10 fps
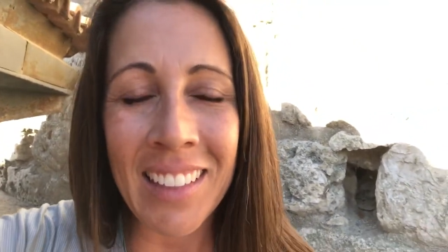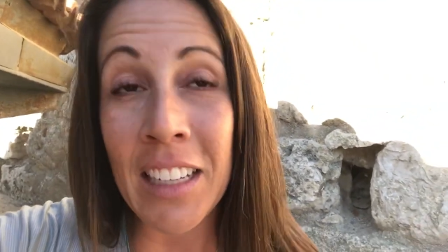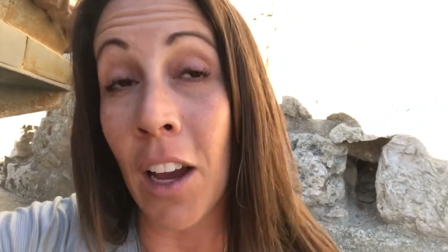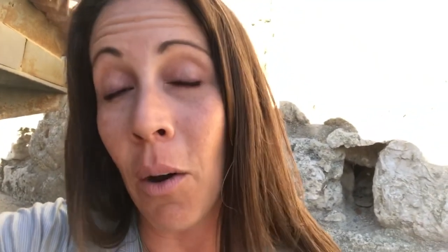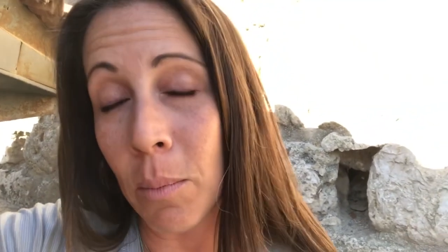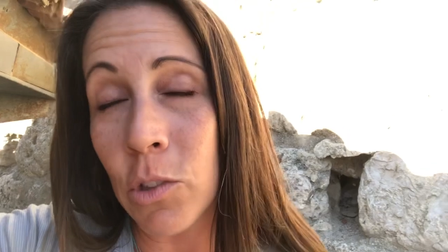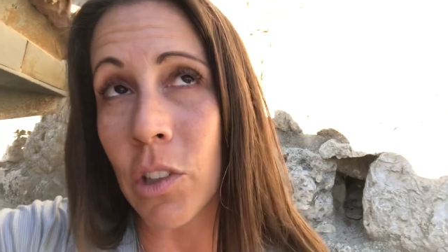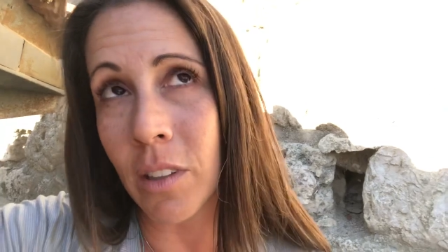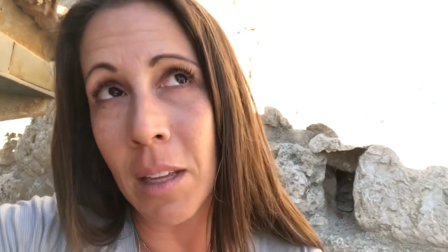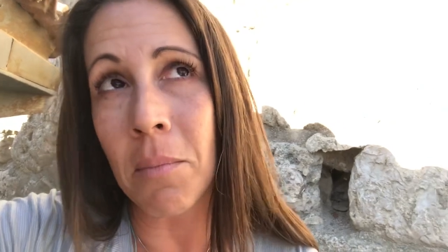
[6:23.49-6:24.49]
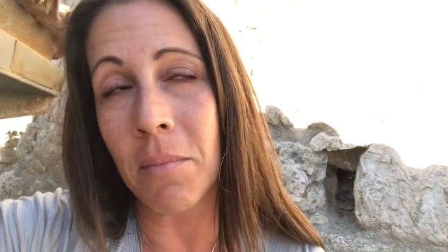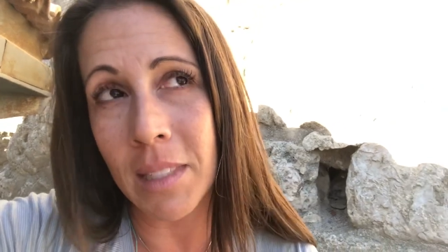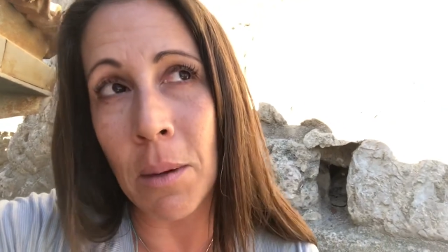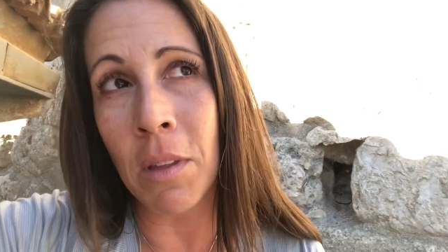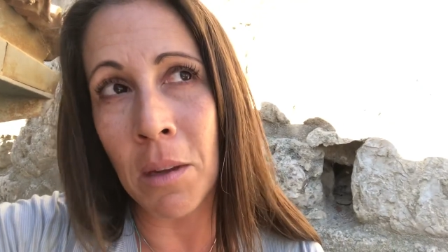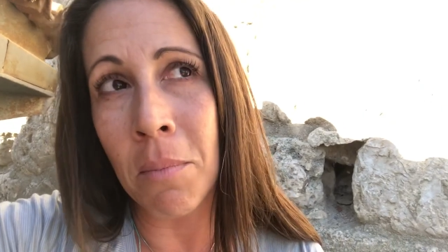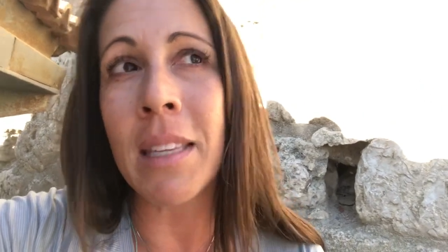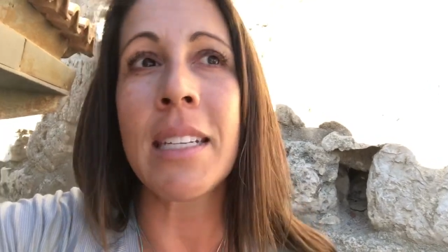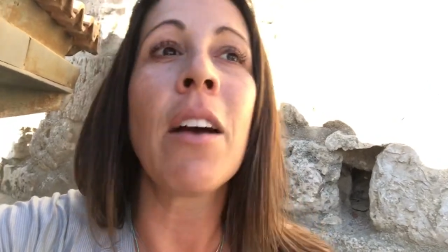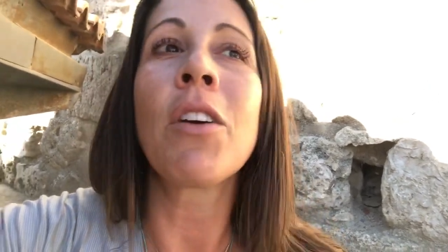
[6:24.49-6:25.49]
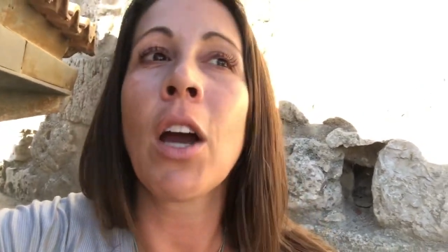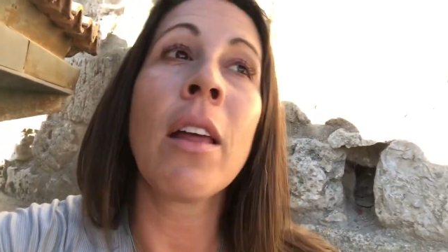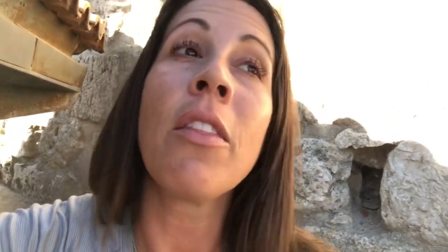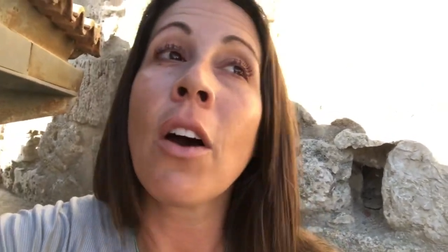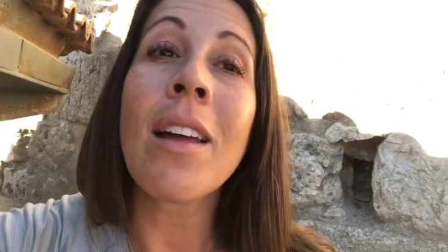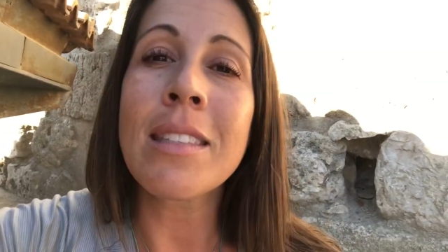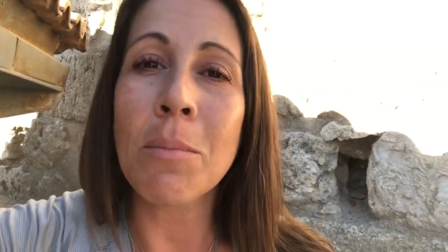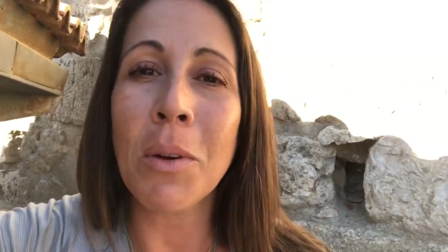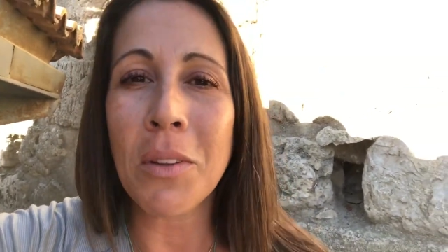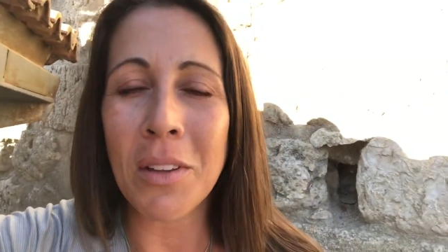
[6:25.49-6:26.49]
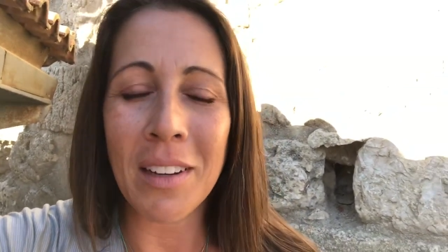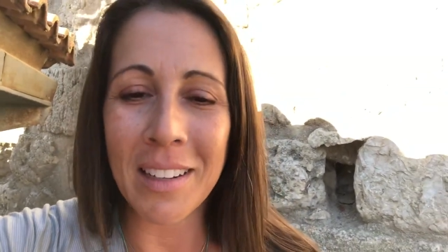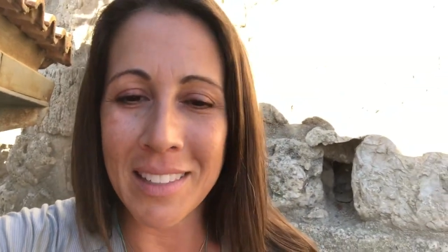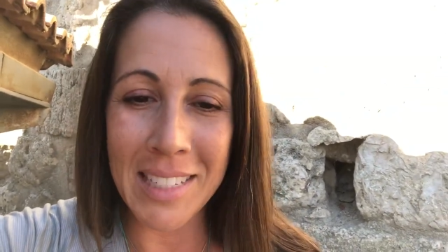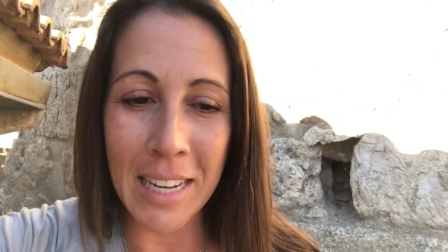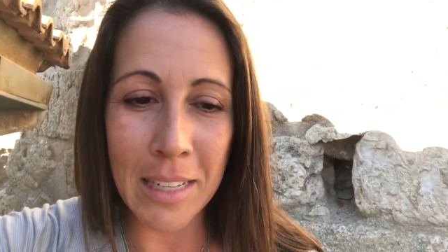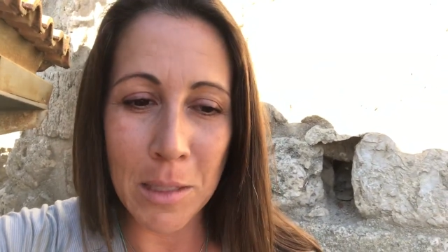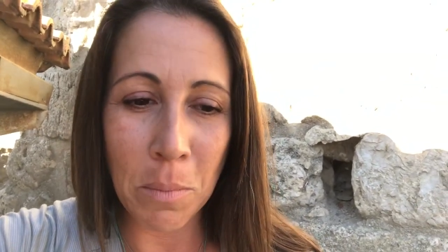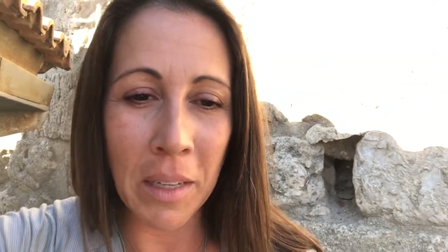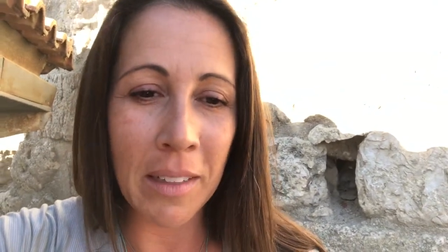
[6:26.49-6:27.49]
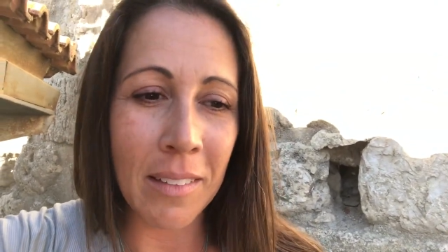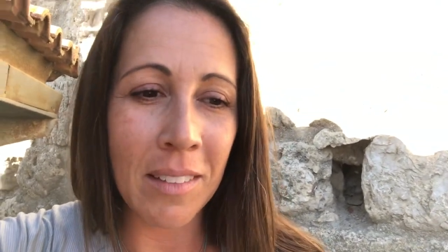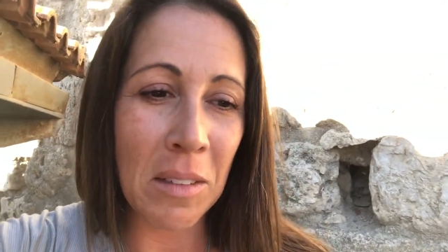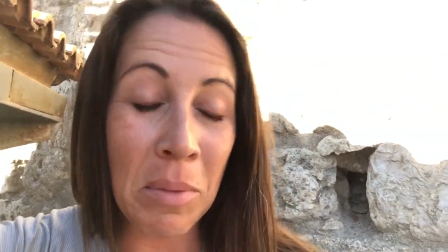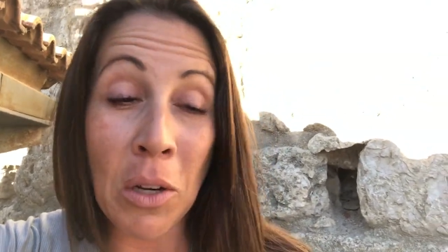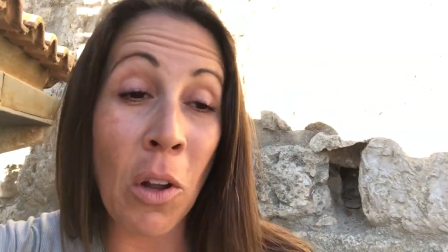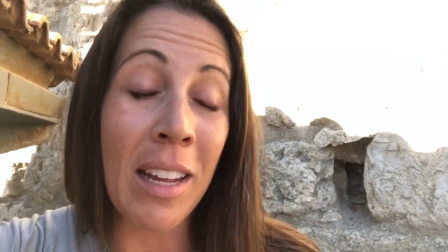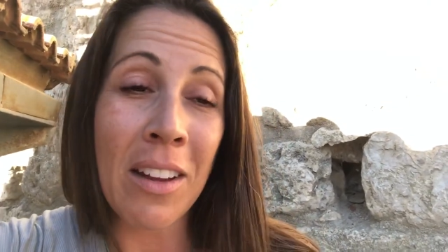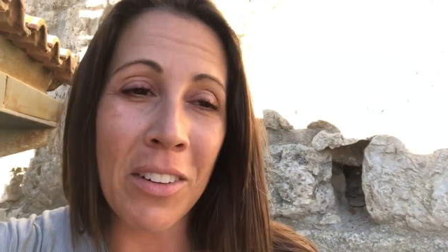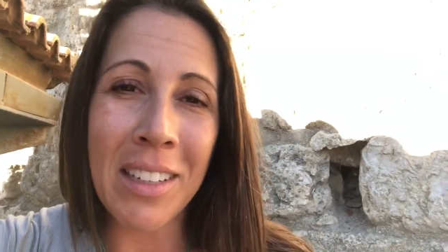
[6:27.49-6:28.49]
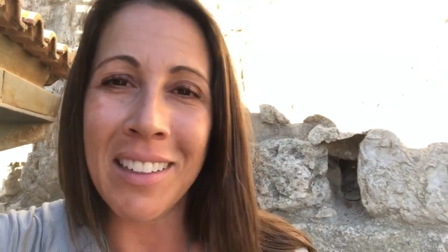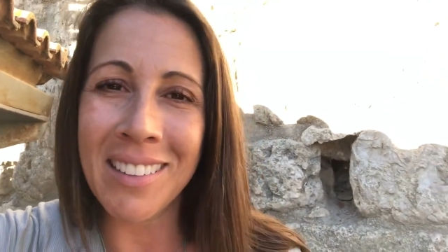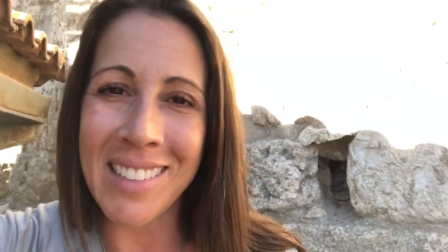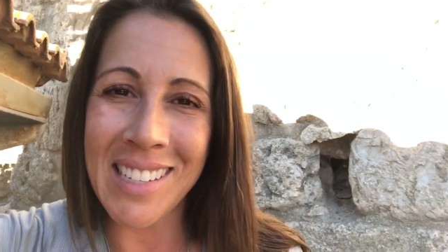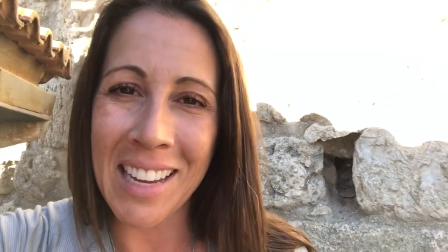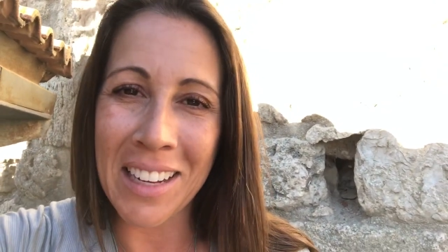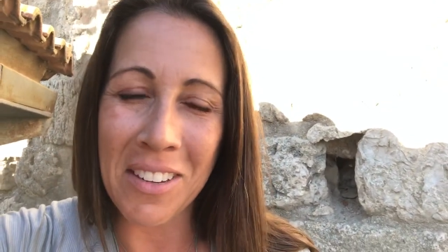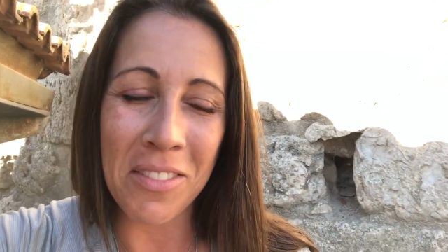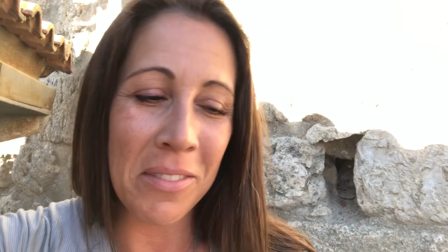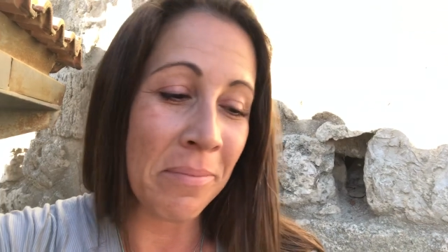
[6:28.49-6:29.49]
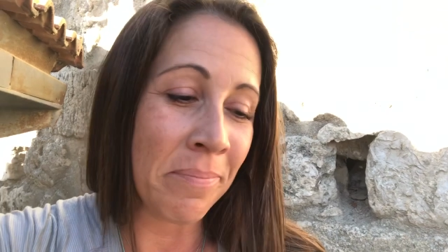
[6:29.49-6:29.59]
Now, I'm sure some of them must have kind thoughts about the United States, but all I ever hear is negative.